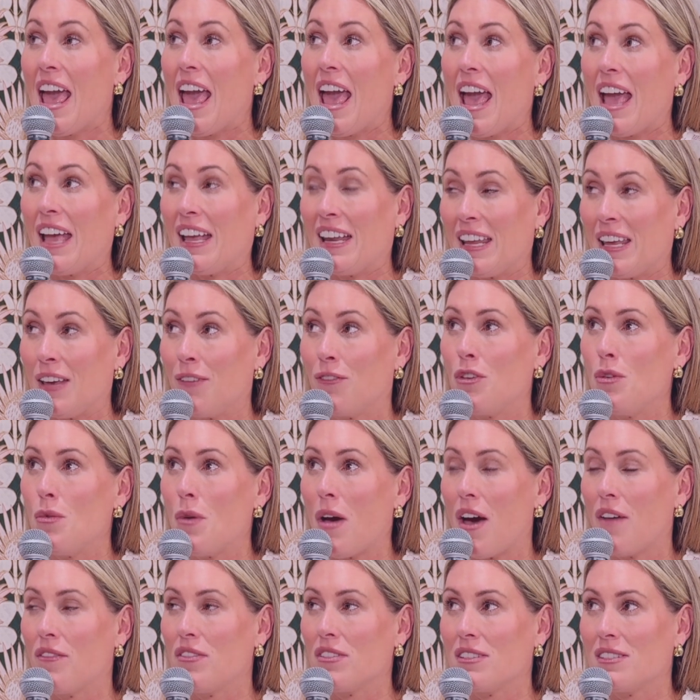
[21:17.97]
And if you
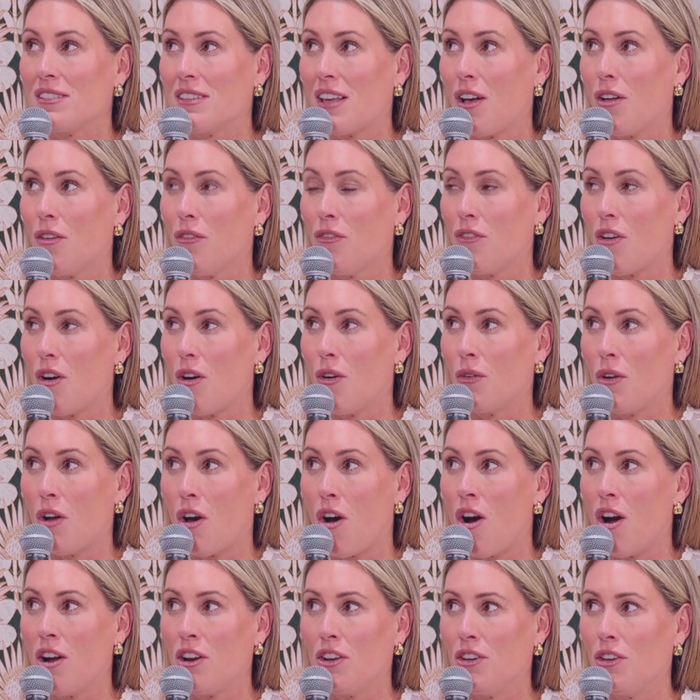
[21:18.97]
have a cell phone
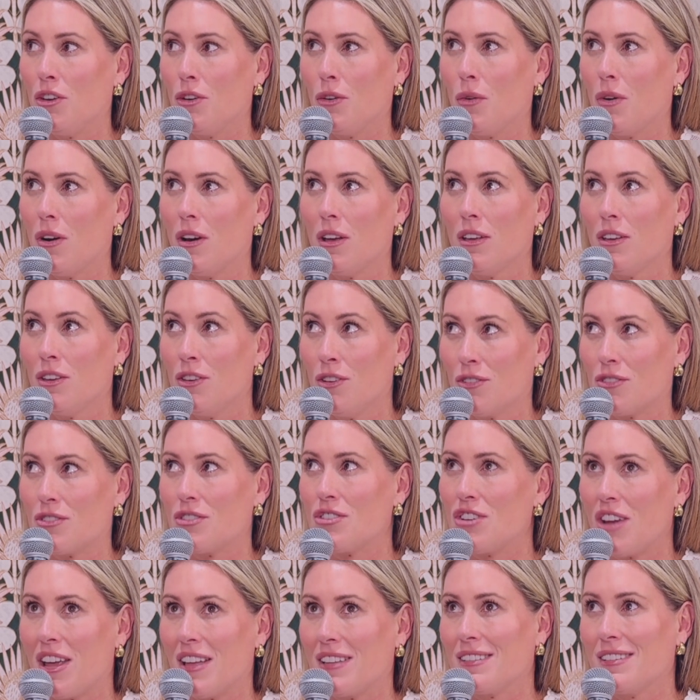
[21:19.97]
on you, your
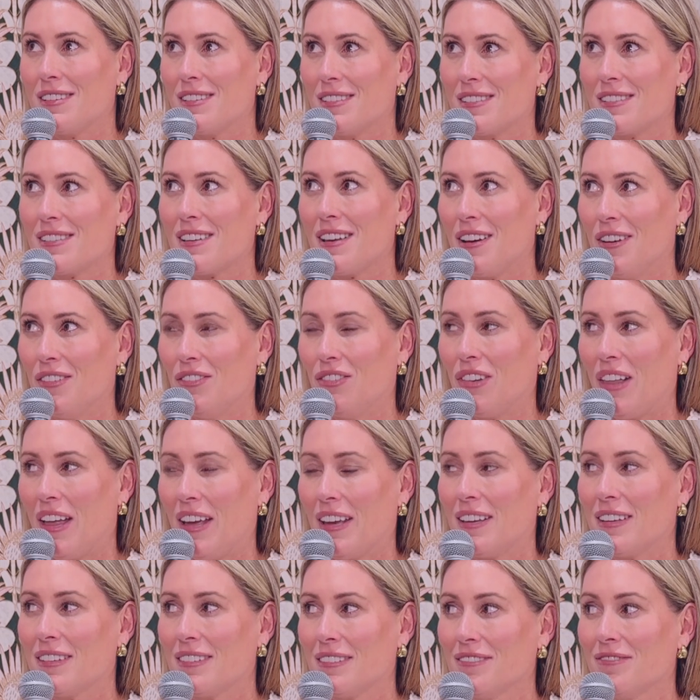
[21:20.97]
chances of
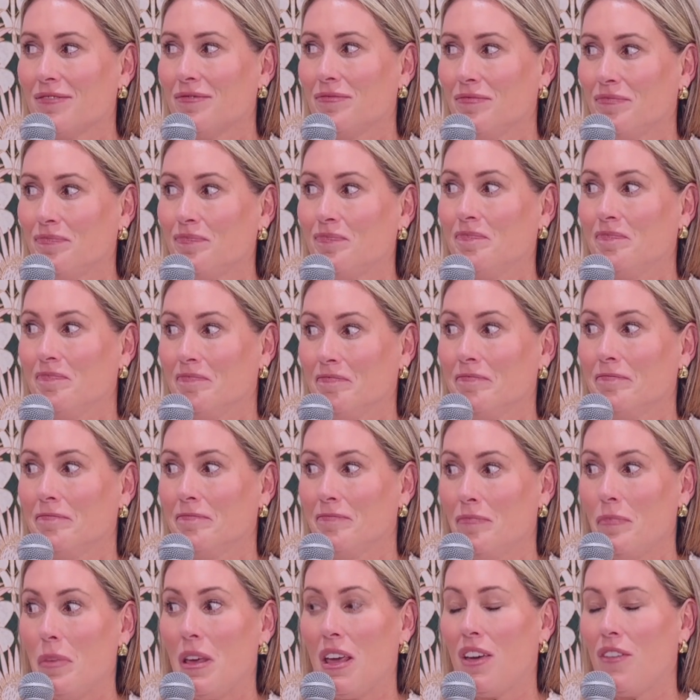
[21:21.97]
being
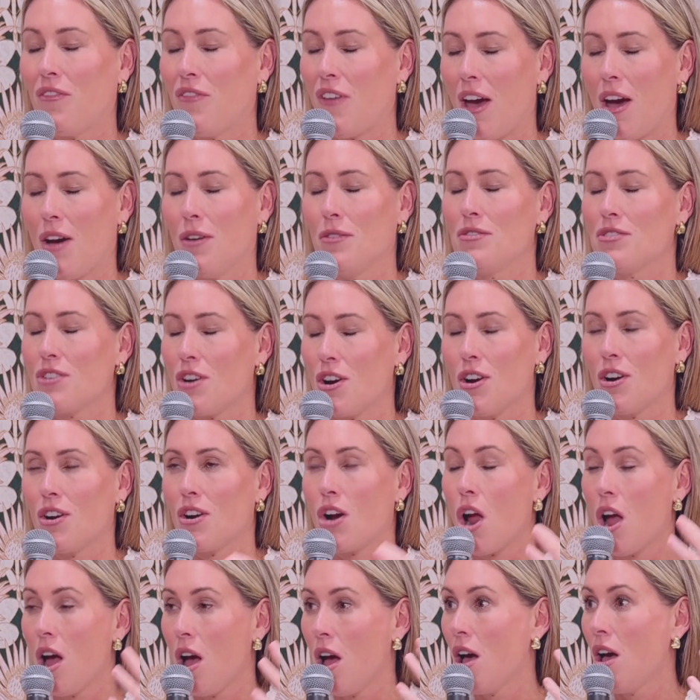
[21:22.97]
found
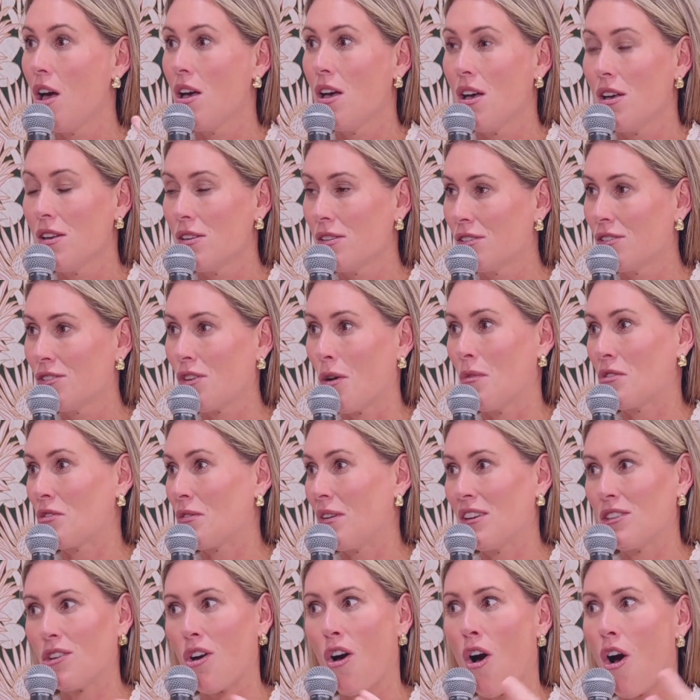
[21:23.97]
are so much
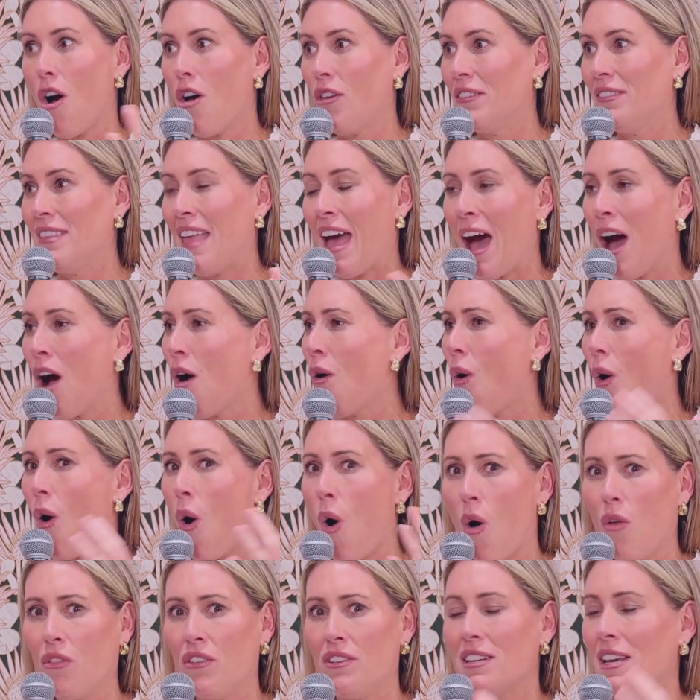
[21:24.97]
right. All
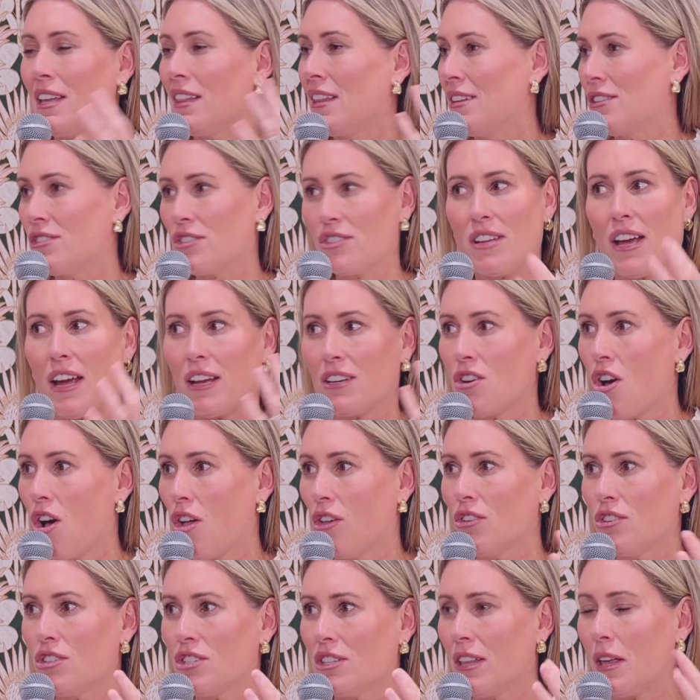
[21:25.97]
the datelines are
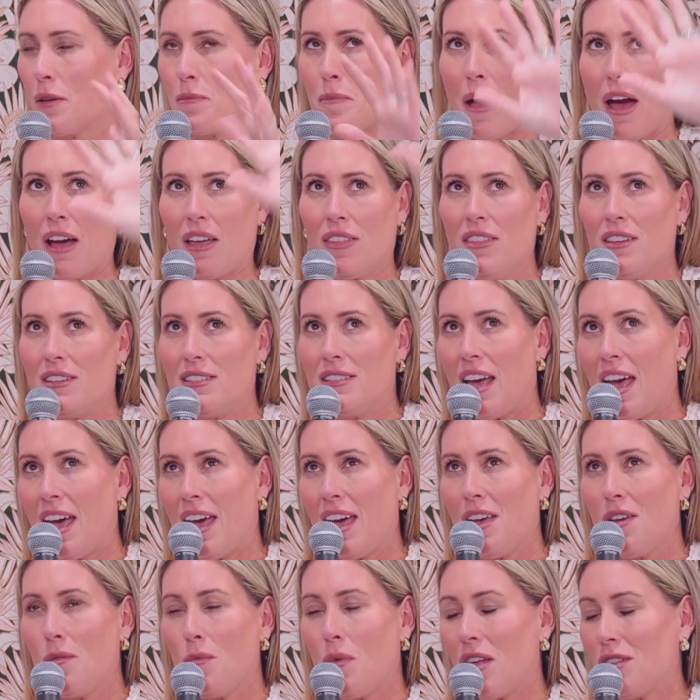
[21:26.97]
technology. Like back in the
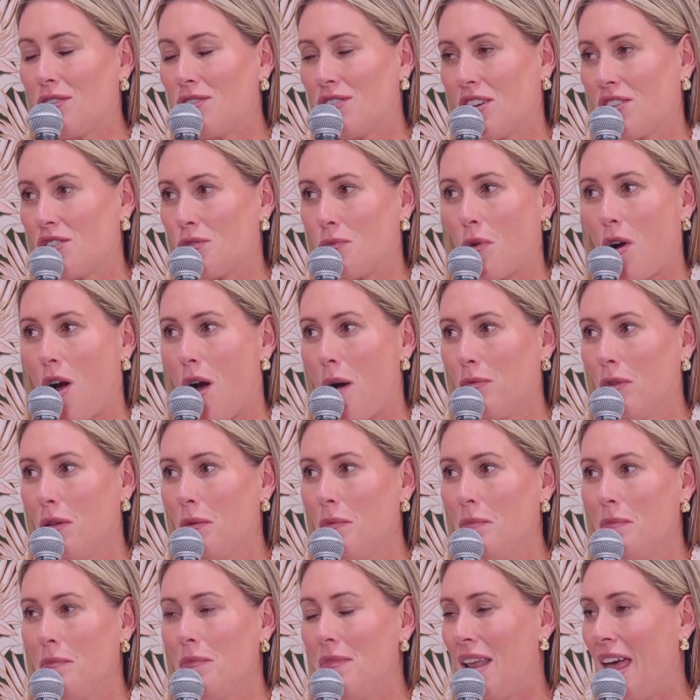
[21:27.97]
day, we had such a
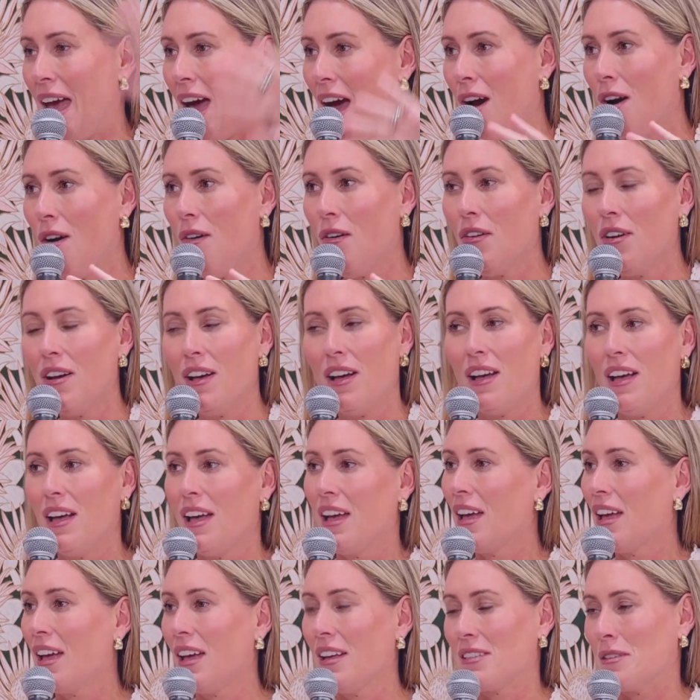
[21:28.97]
problem. Now
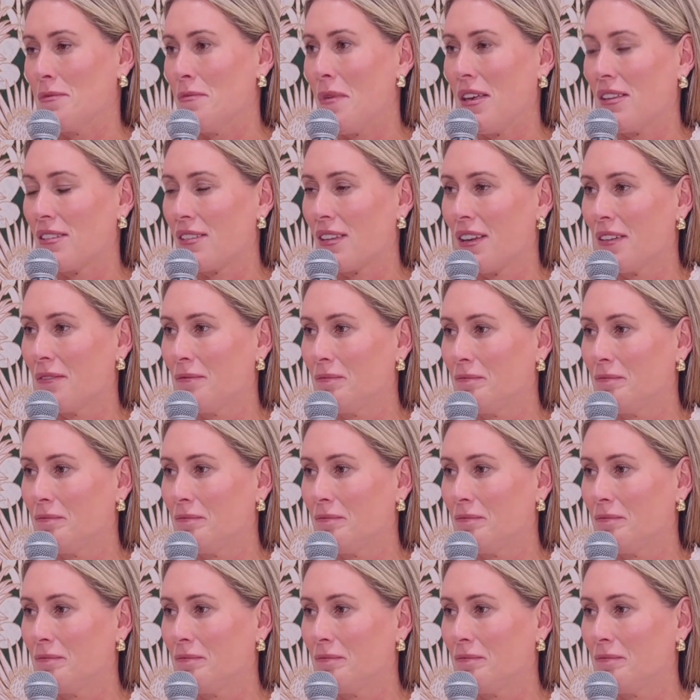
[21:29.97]
it's amazing.